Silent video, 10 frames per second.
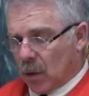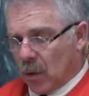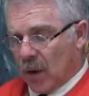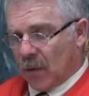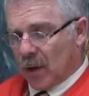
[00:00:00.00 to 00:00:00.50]

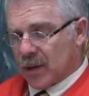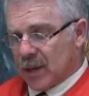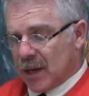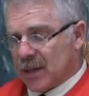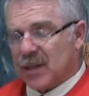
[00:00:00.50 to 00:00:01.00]
"Grandfather
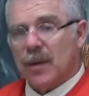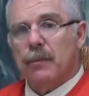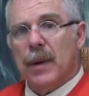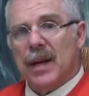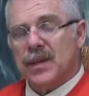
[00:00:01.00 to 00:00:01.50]
says it's the
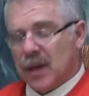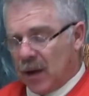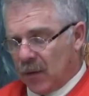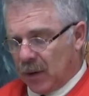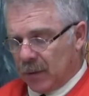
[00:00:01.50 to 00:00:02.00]
best
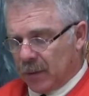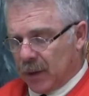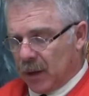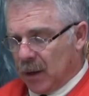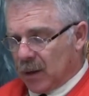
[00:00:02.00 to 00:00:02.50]
ever."
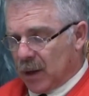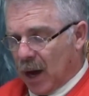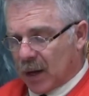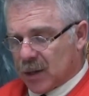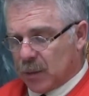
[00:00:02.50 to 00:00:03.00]

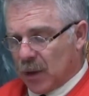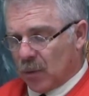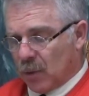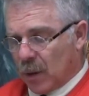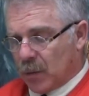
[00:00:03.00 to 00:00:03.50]
Doc Smith
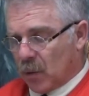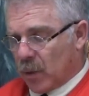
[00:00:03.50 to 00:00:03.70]
rubbed her